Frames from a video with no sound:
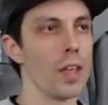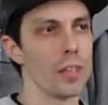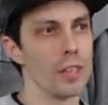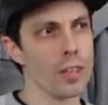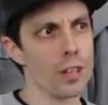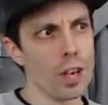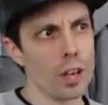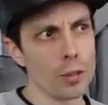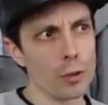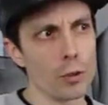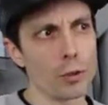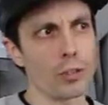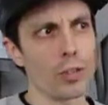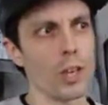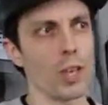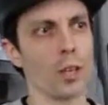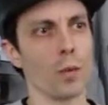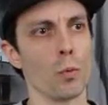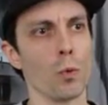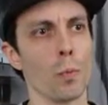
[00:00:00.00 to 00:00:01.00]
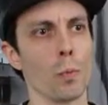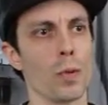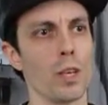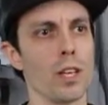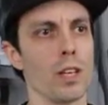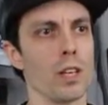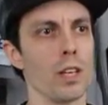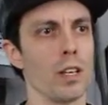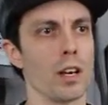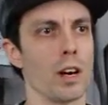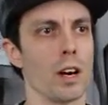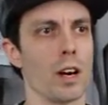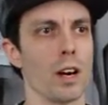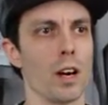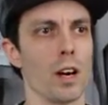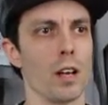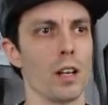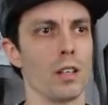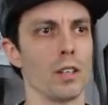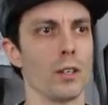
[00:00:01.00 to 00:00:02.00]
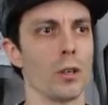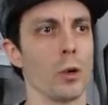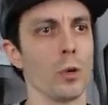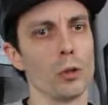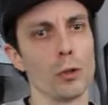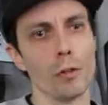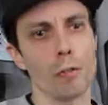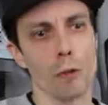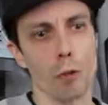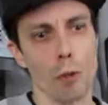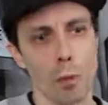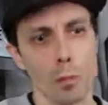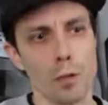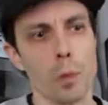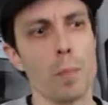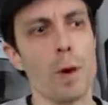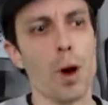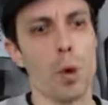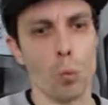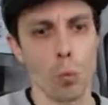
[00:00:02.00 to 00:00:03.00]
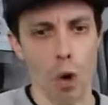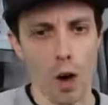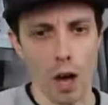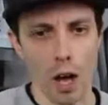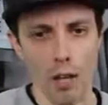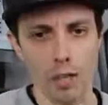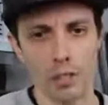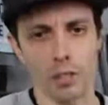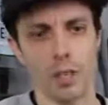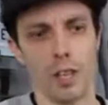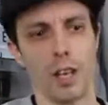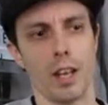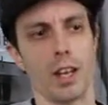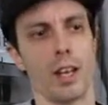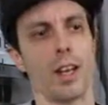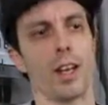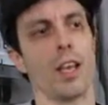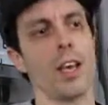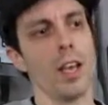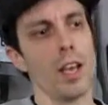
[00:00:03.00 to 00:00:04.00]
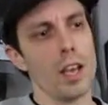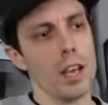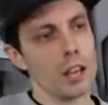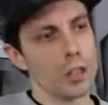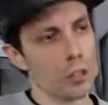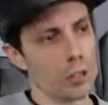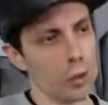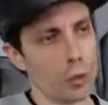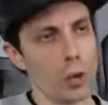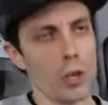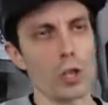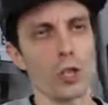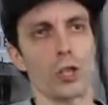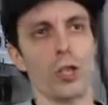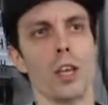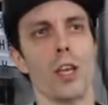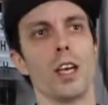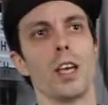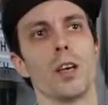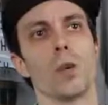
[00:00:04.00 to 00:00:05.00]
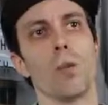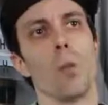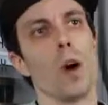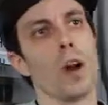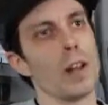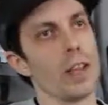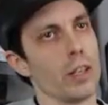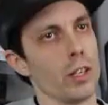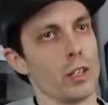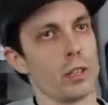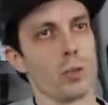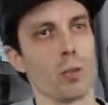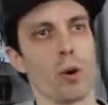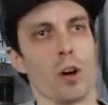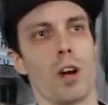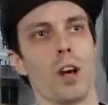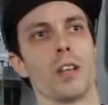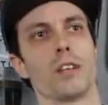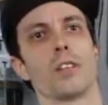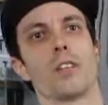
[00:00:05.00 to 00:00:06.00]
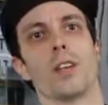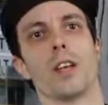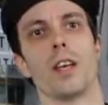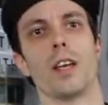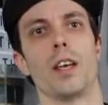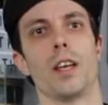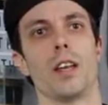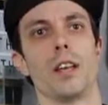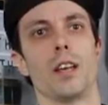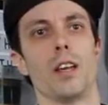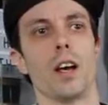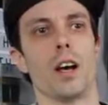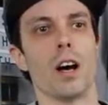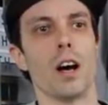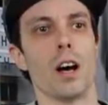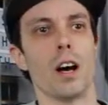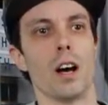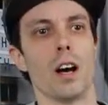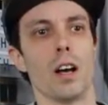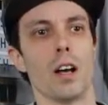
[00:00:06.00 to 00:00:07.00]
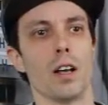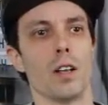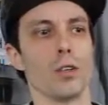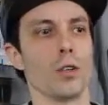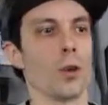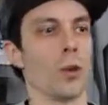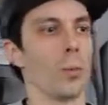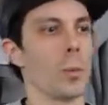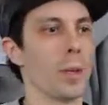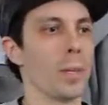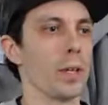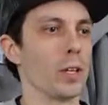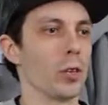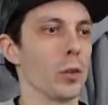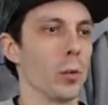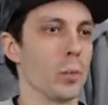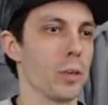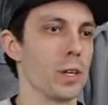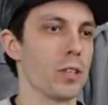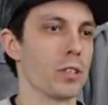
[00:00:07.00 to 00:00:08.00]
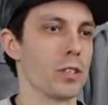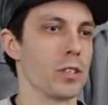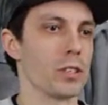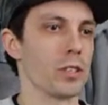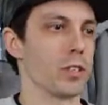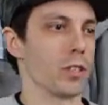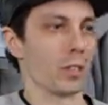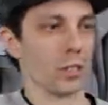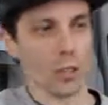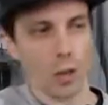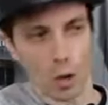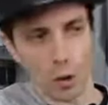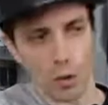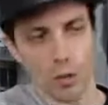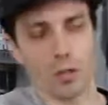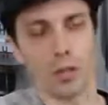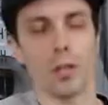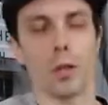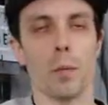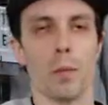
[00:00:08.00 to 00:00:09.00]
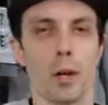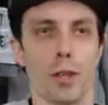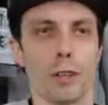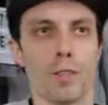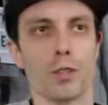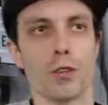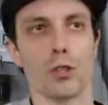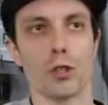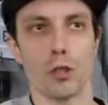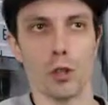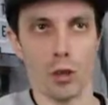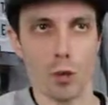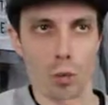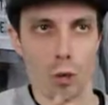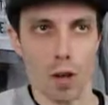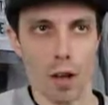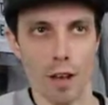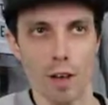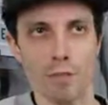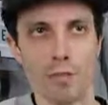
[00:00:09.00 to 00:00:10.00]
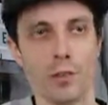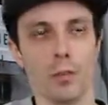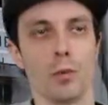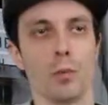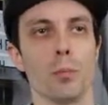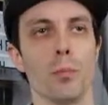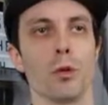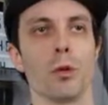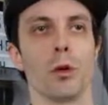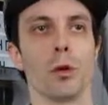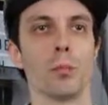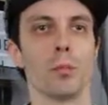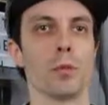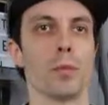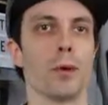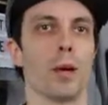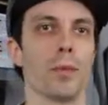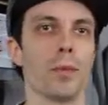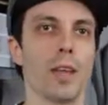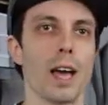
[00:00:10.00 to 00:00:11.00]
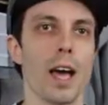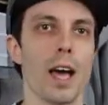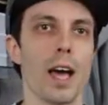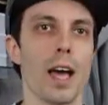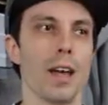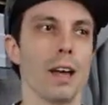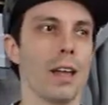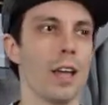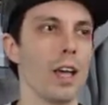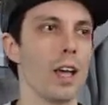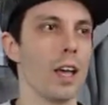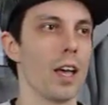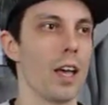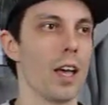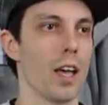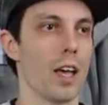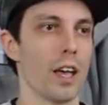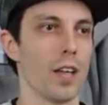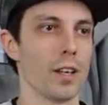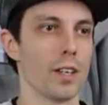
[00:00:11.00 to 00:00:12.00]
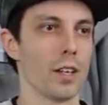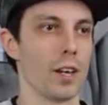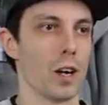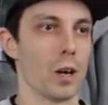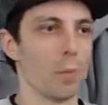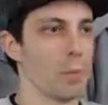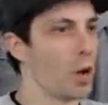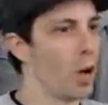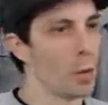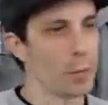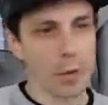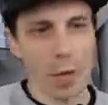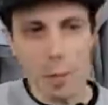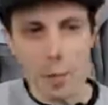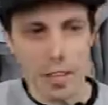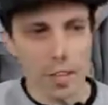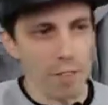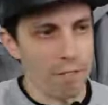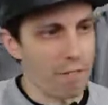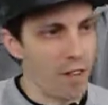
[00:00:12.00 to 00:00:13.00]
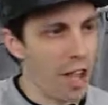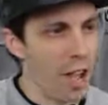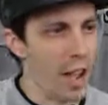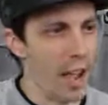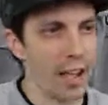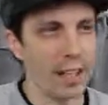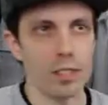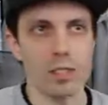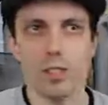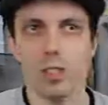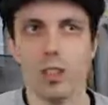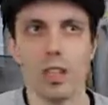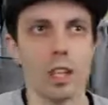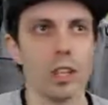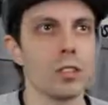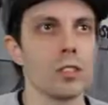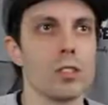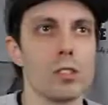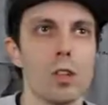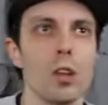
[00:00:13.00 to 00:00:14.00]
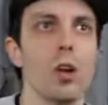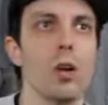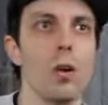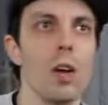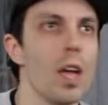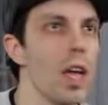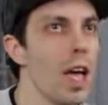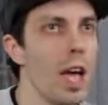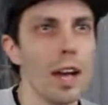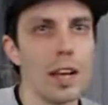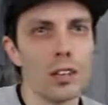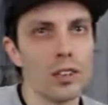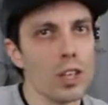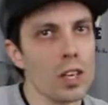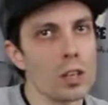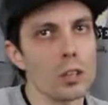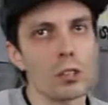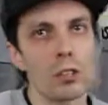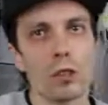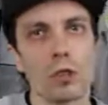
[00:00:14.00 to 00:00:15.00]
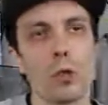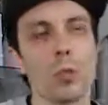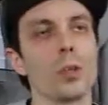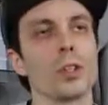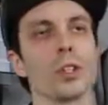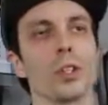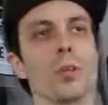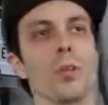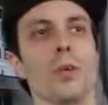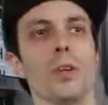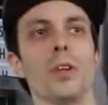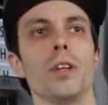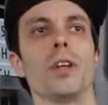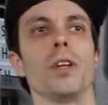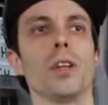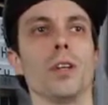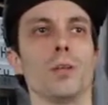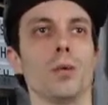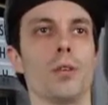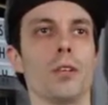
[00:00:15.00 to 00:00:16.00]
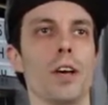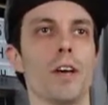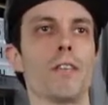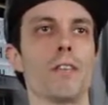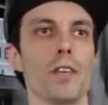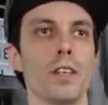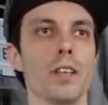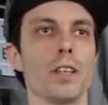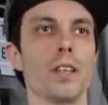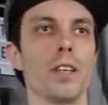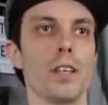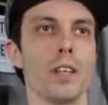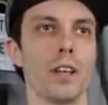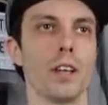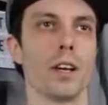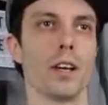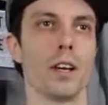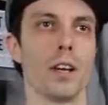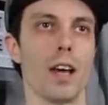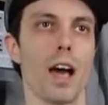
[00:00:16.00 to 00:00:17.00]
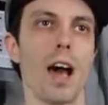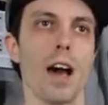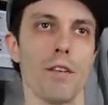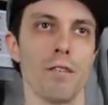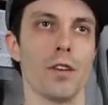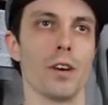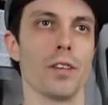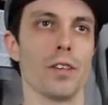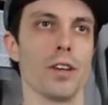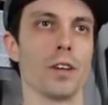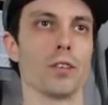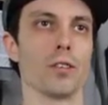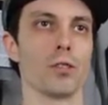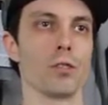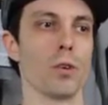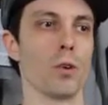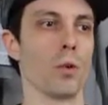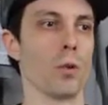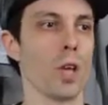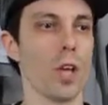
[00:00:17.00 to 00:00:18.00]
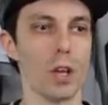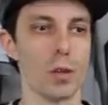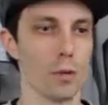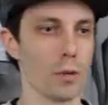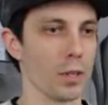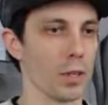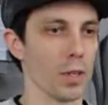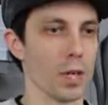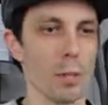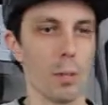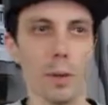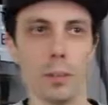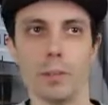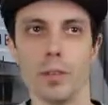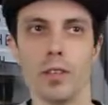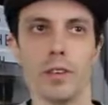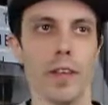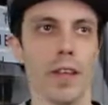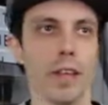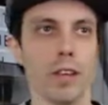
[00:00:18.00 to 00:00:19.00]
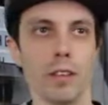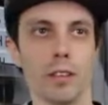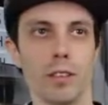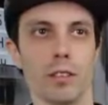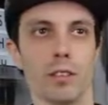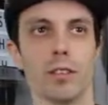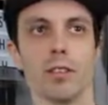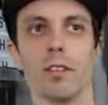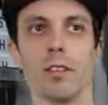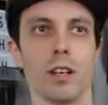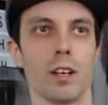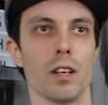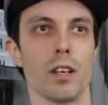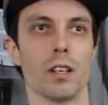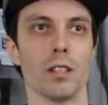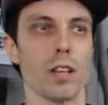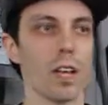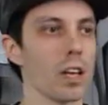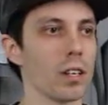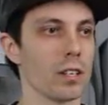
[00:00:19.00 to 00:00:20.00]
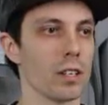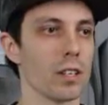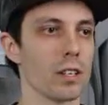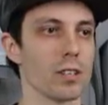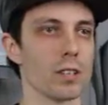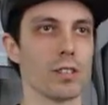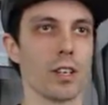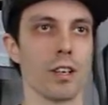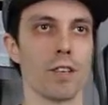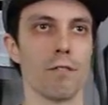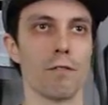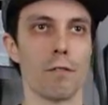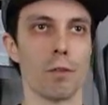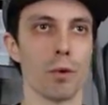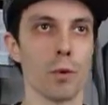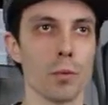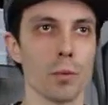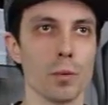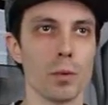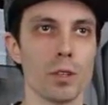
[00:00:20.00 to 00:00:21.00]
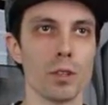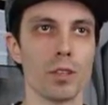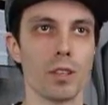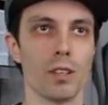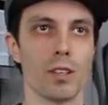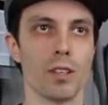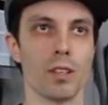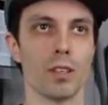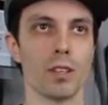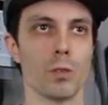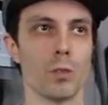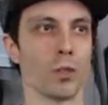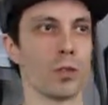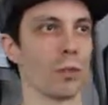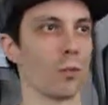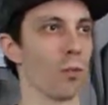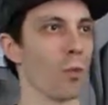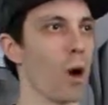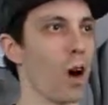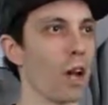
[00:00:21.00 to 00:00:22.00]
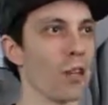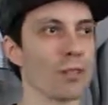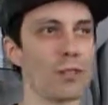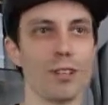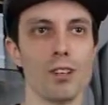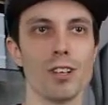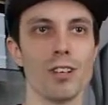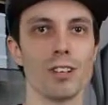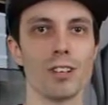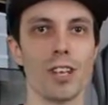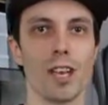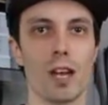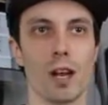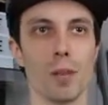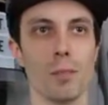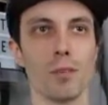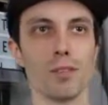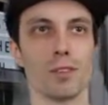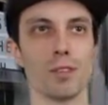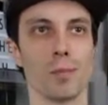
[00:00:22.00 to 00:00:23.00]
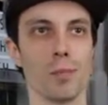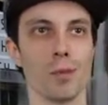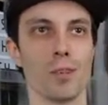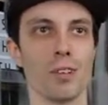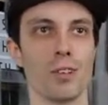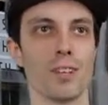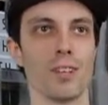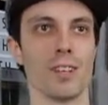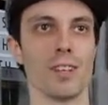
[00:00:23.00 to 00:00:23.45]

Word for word: The other thing will be, uh, you know, little forums about rosin, squishing, what is rosin, uh, you know, maybe little pieces, artist of the month for sure, we'll have little yeah. blurbs about that, and um, upcoming events, things, you know, anything to do with the community we'll definitely uh, have on there, so you can keep up to date and uh, yeah, yeah, stay informed with, uh, uh, yeah. with rosin in the cannabis community.